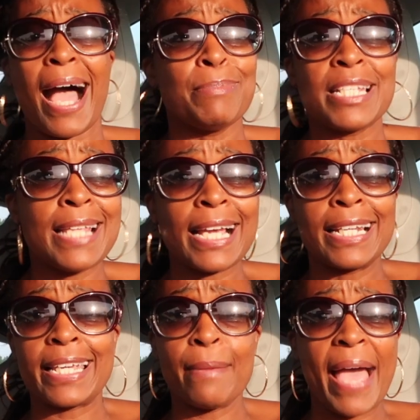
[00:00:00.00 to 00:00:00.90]
I'm just not
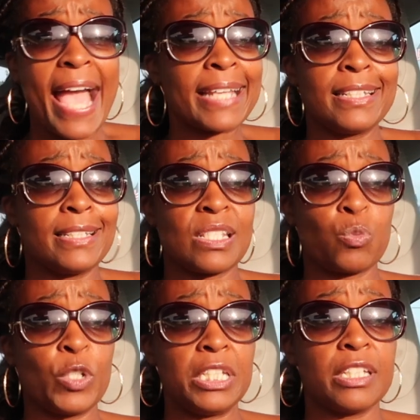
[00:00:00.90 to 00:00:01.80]
gonna get a magnet
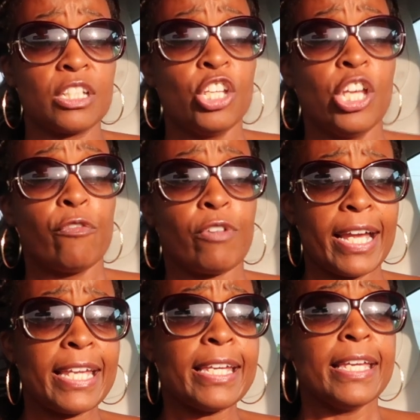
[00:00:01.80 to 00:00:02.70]
this week,
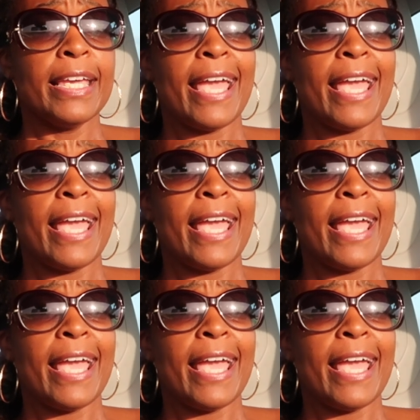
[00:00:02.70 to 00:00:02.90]
right?